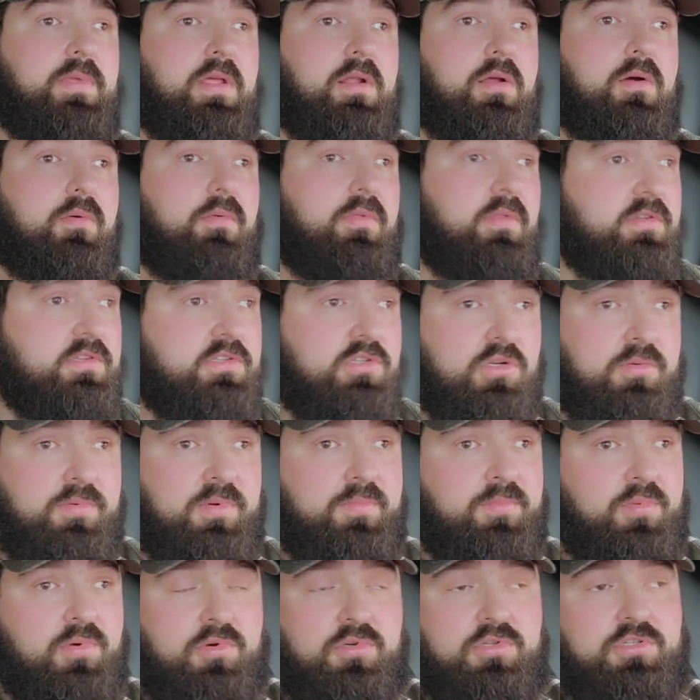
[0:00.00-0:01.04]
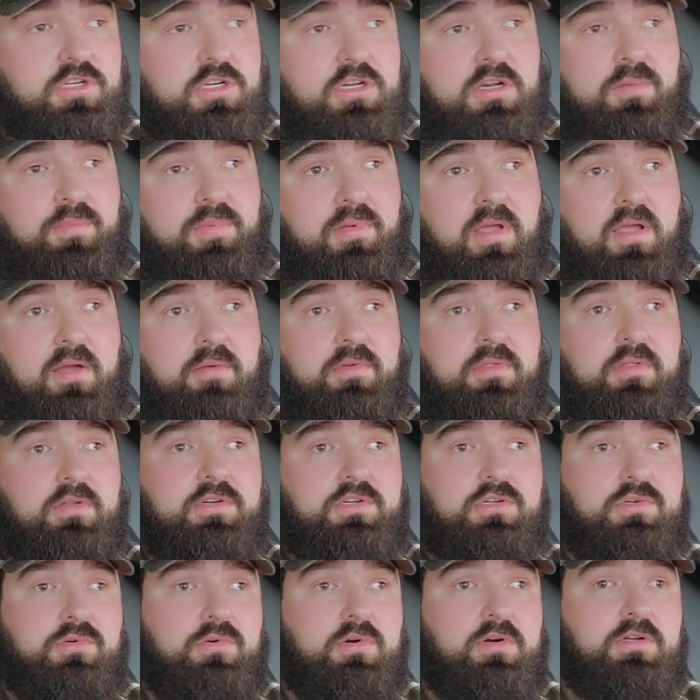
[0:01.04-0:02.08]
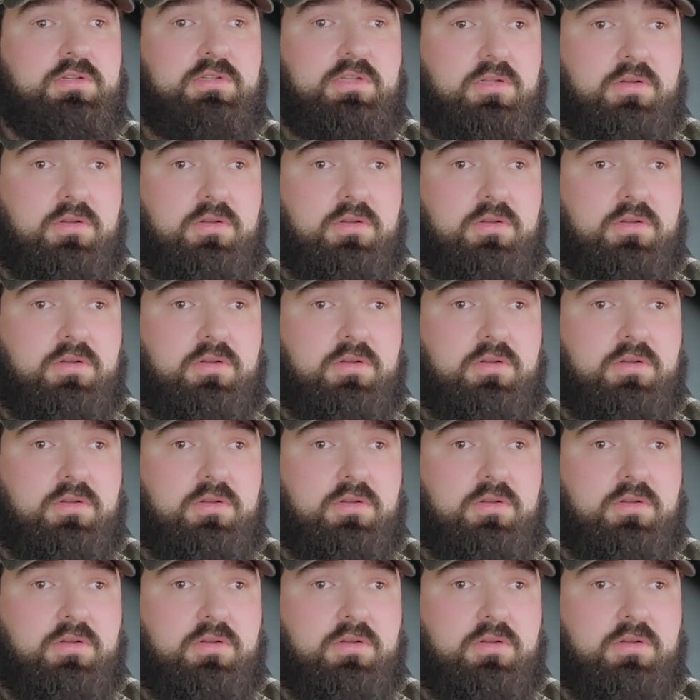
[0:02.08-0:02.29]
You know, the stupid bullshit you're playing with insurance,